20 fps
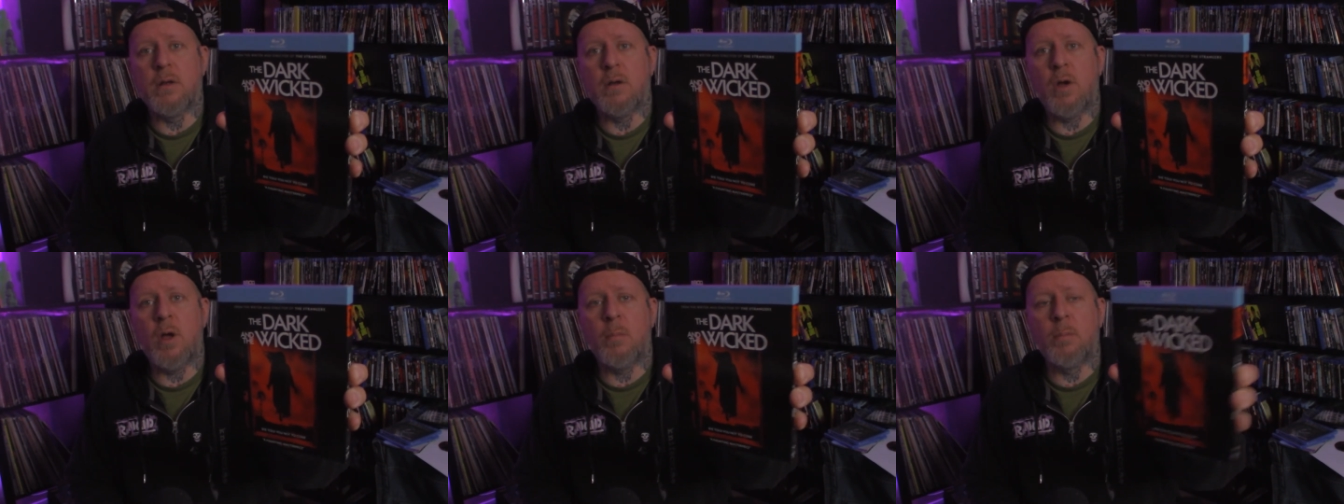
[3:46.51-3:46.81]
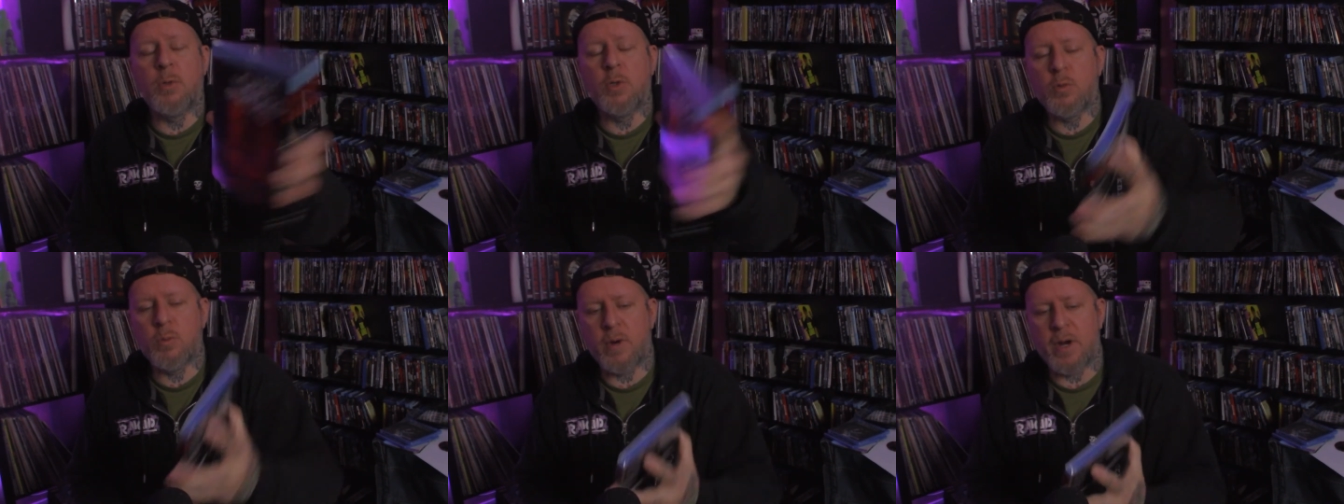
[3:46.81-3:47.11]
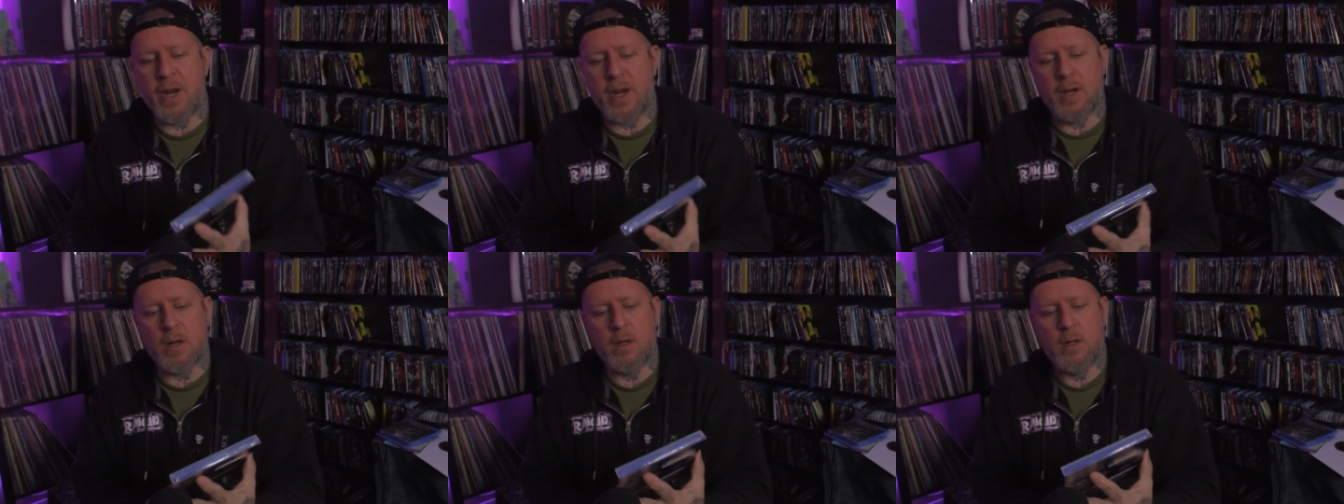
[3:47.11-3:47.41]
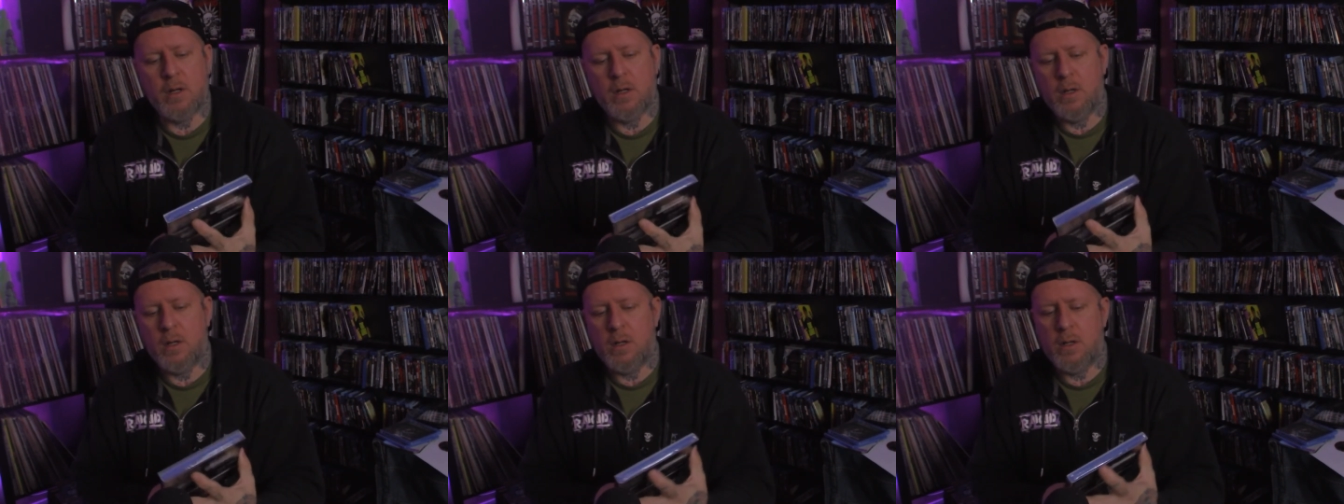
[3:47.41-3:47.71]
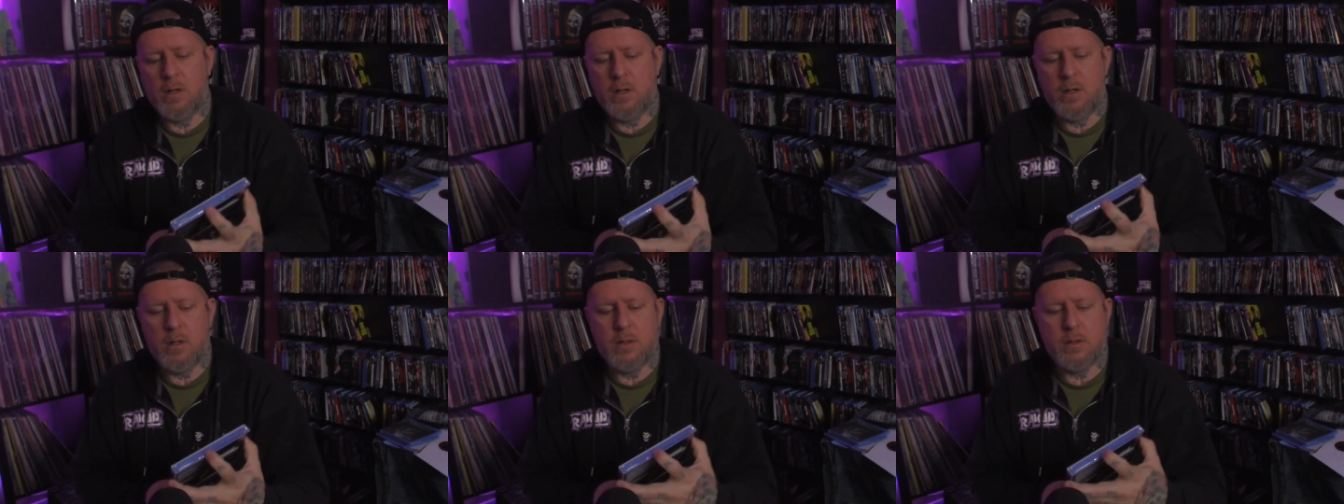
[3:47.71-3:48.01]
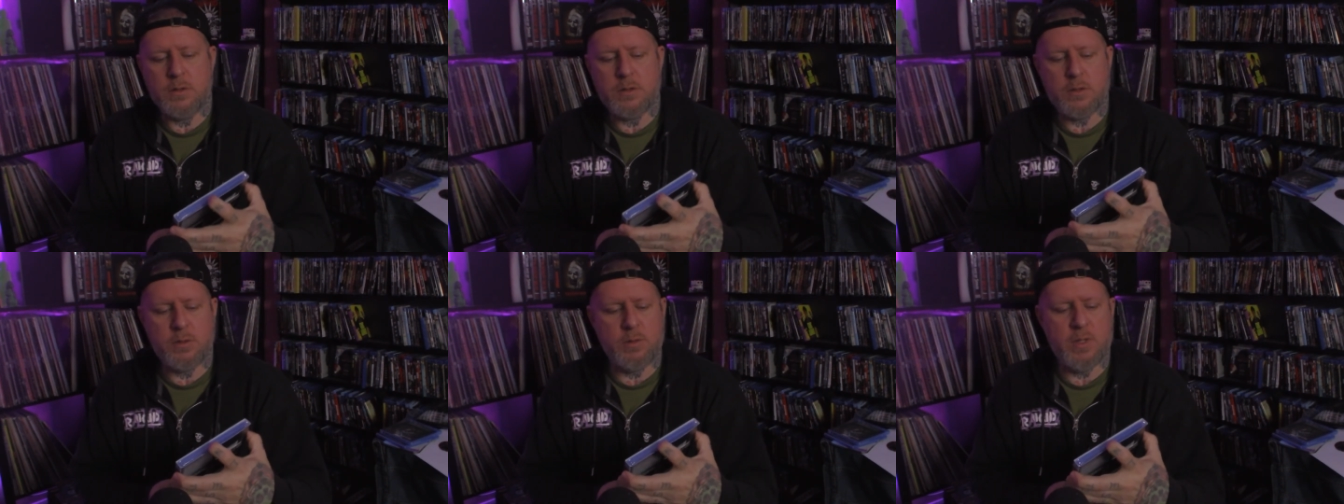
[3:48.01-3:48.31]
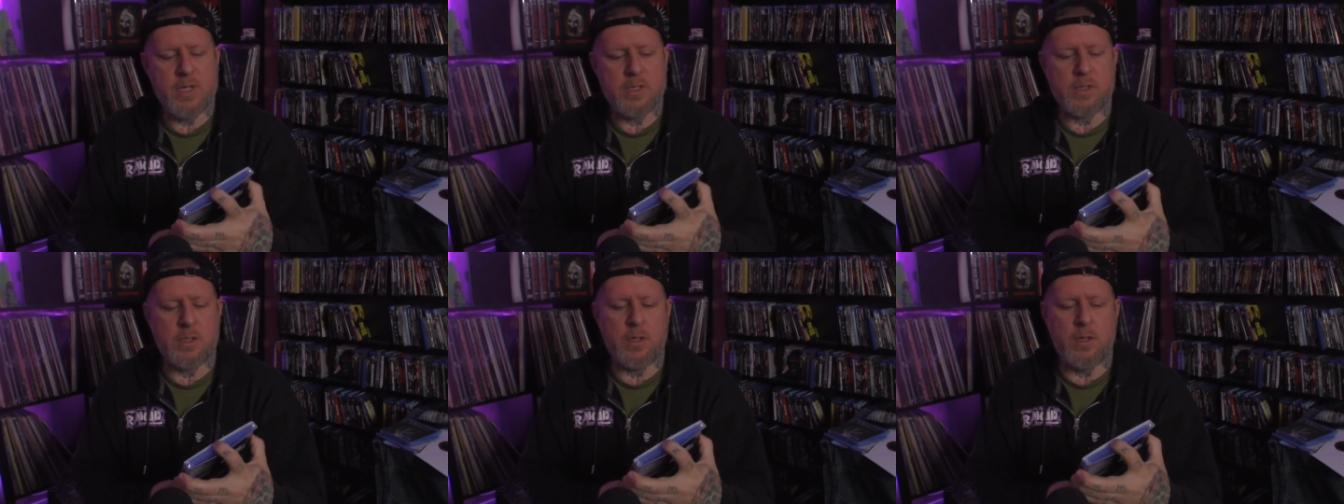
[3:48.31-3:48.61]
on Blu-ray. Dude,
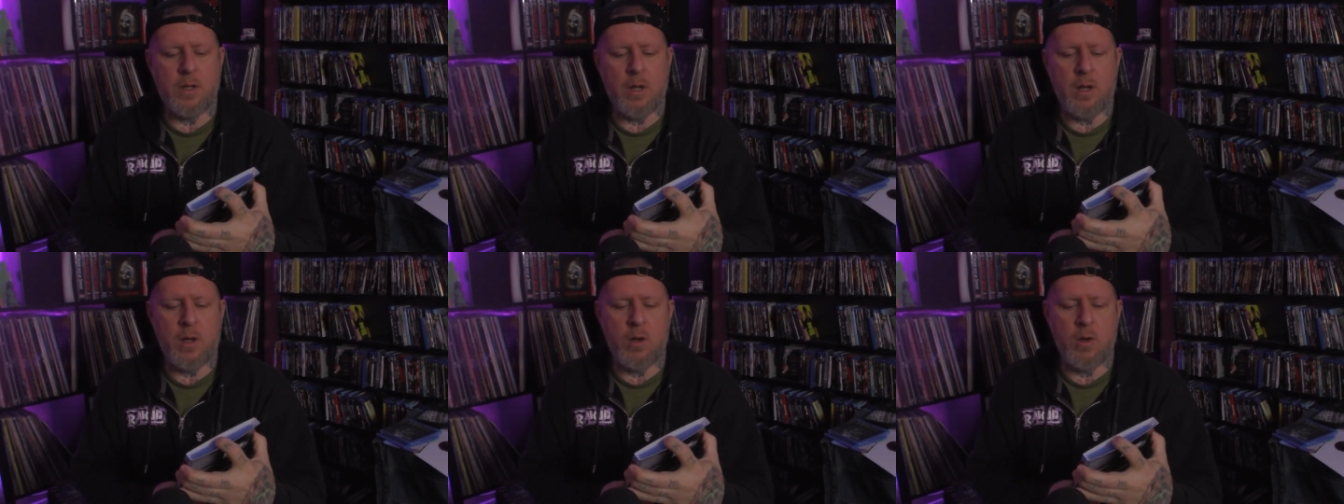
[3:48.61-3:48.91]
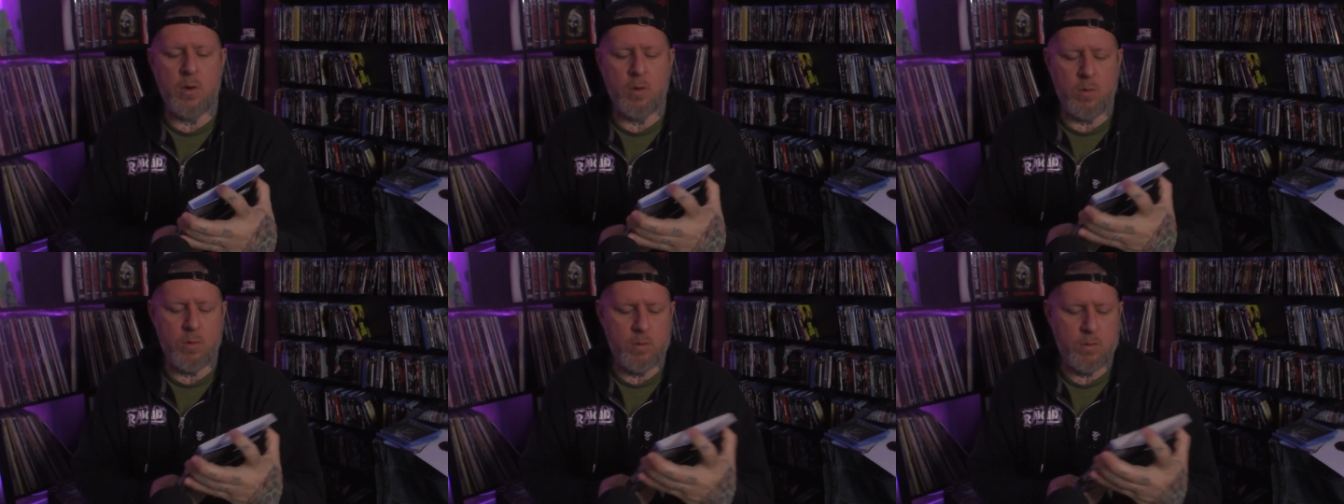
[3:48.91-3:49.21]
let's go.